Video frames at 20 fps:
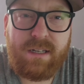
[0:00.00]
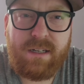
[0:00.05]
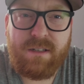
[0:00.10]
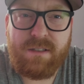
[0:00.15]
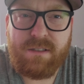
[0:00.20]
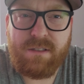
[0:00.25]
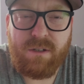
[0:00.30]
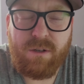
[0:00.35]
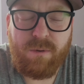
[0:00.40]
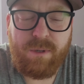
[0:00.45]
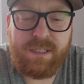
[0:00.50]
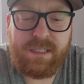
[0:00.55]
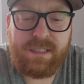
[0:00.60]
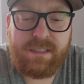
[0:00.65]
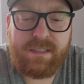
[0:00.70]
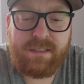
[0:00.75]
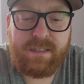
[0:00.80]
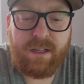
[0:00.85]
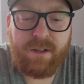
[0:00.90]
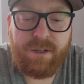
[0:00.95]
doesn't always
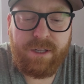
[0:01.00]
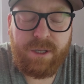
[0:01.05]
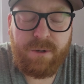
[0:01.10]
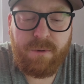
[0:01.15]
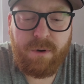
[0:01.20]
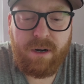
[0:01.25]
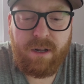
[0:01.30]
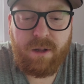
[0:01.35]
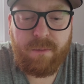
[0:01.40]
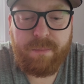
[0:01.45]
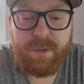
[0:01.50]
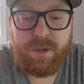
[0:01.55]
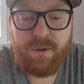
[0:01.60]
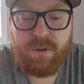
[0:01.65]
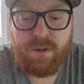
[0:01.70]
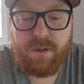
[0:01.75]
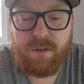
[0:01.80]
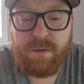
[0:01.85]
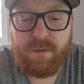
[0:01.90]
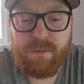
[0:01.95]
tell you or help
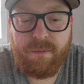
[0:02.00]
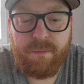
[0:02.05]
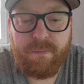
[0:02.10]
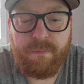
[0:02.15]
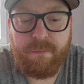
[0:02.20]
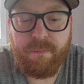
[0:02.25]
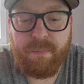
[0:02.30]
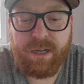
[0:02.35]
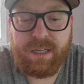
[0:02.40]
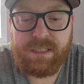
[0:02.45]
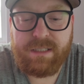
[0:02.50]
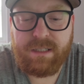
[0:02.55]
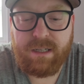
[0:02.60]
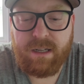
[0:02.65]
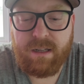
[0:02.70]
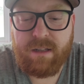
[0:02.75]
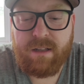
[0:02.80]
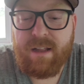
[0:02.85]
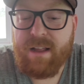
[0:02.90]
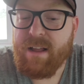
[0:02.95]
you, but
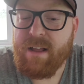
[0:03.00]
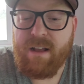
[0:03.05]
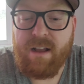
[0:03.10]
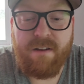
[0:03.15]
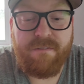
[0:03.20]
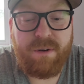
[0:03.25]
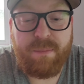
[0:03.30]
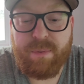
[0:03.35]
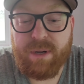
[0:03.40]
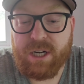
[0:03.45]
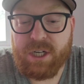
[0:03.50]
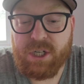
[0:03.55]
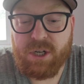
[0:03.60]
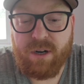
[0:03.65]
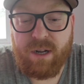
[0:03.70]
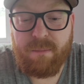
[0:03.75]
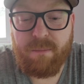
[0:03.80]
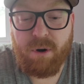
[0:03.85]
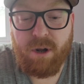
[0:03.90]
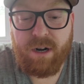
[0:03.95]
every
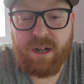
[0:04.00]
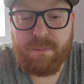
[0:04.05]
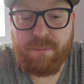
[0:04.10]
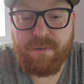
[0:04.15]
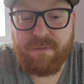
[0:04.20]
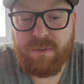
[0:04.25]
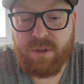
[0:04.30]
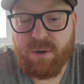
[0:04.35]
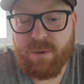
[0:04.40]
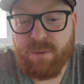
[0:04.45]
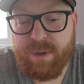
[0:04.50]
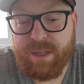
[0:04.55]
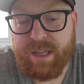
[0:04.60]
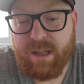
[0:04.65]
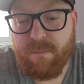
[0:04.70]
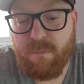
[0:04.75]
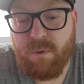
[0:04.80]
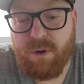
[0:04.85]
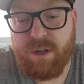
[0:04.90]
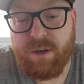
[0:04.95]
picture I brought up of the
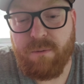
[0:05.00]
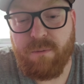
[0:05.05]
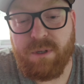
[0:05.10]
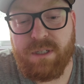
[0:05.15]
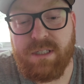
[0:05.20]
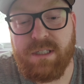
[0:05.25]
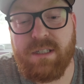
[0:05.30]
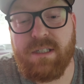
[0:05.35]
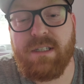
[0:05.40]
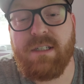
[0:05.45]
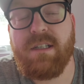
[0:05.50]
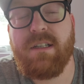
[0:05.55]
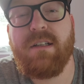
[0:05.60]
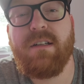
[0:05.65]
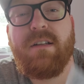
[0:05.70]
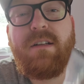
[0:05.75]
OEM one was